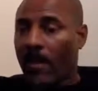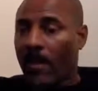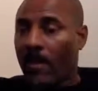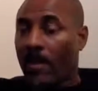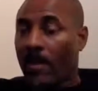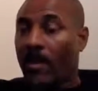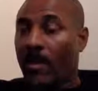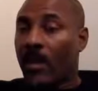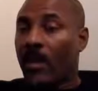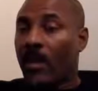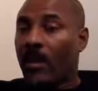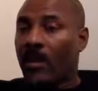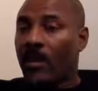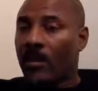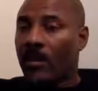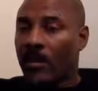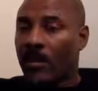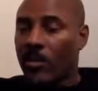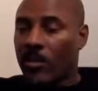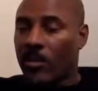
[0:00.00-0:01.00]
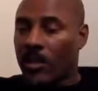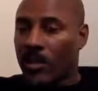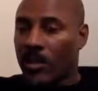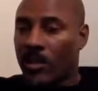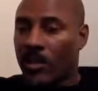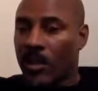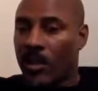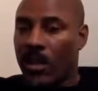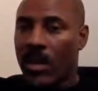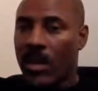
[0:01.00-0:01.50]
But you
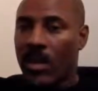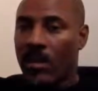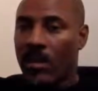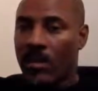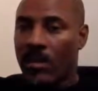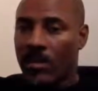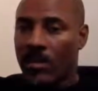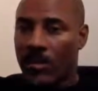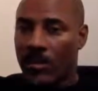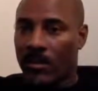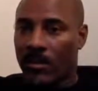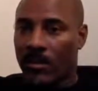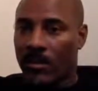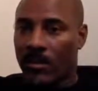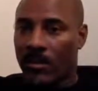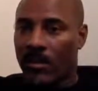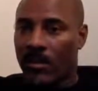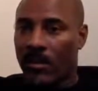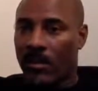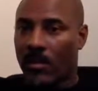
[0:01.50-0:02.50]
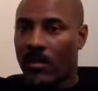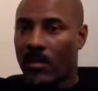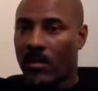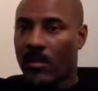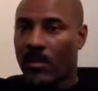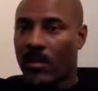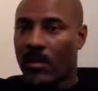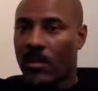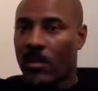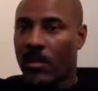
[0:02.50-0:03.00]
still cut
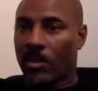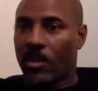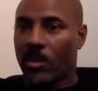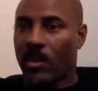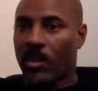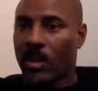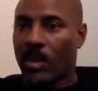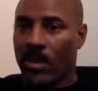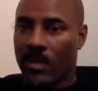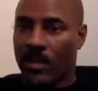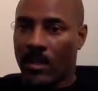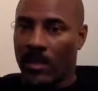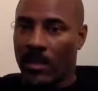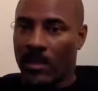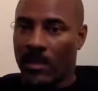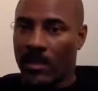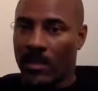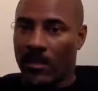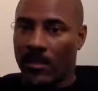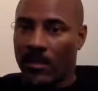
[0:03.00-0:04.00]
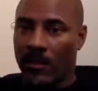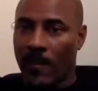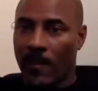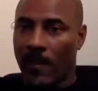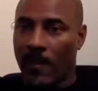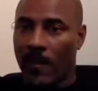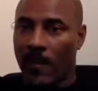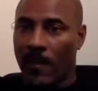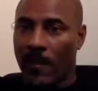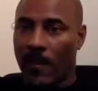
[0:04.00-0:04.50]
the sugar content
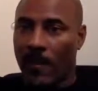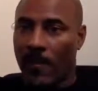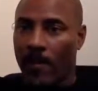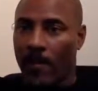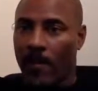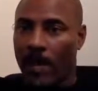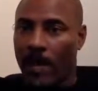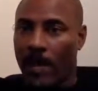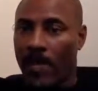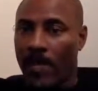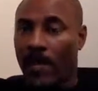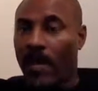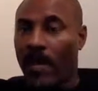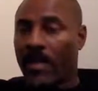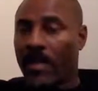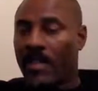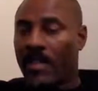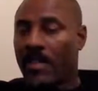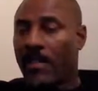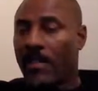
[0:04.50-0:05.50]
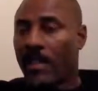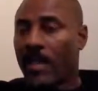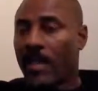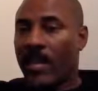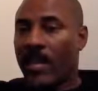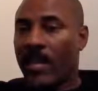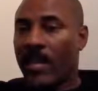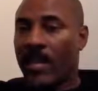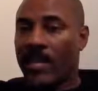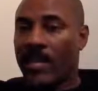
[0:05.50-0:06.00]
and the glycemic
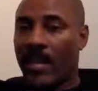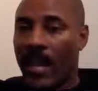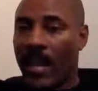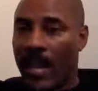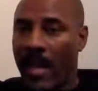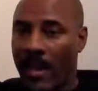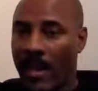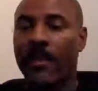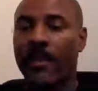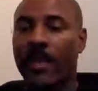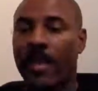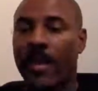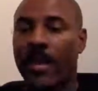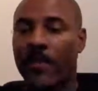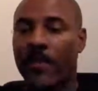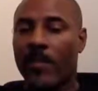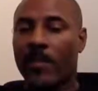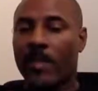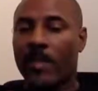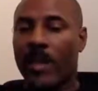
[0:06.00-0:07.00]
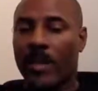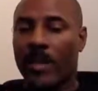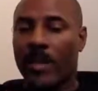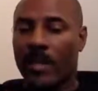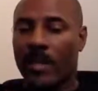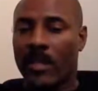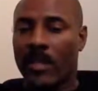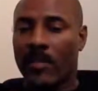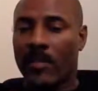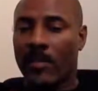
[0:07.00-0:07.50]
index in half. If you take a
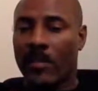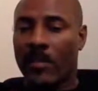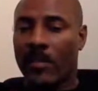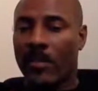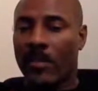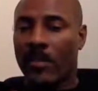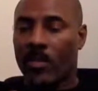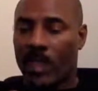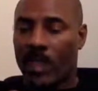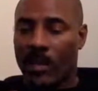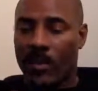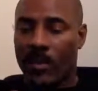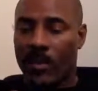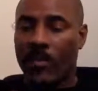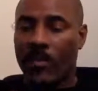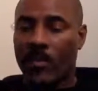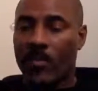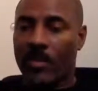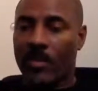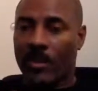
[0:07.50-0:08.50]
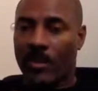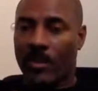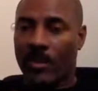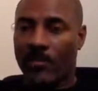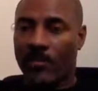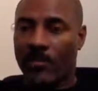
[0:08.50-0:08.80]
teaspoon or tablespoon of sugar